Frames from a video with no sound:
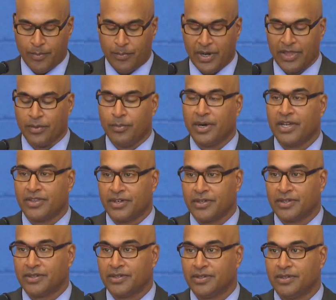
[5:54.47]
By the
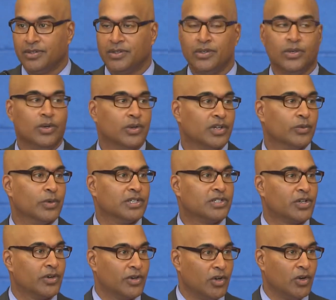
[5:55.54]
mother who can
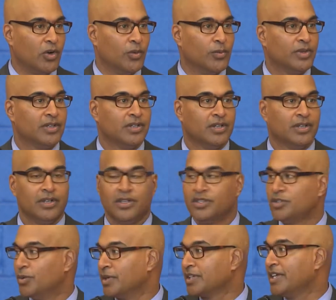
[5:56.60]
return home
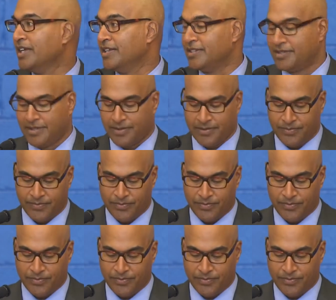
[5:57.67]
to her kids,